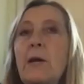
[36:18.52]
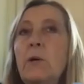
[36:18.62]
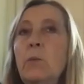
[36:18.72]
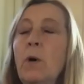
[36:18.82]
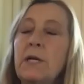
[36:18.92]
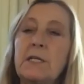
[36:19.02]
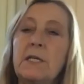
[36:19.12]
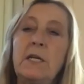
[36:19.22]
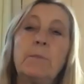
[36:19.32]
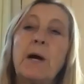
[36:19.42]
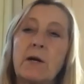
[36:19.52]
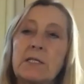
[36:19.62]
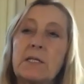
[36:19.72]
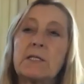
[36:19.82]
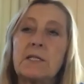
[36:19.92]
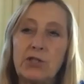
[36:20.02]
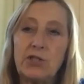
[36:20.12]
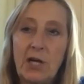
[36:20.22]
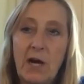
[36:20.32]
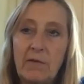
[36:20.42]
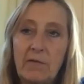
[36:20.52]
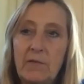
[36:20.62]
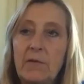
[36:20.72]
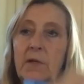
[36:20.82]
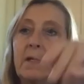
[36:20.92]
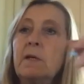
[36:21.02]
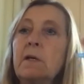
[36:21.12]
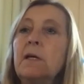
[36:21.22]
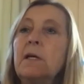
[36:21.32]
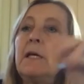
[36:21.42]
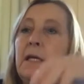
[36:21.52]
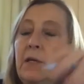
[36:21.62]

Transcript: say we wanted to keep our existing chef. Oh, yes.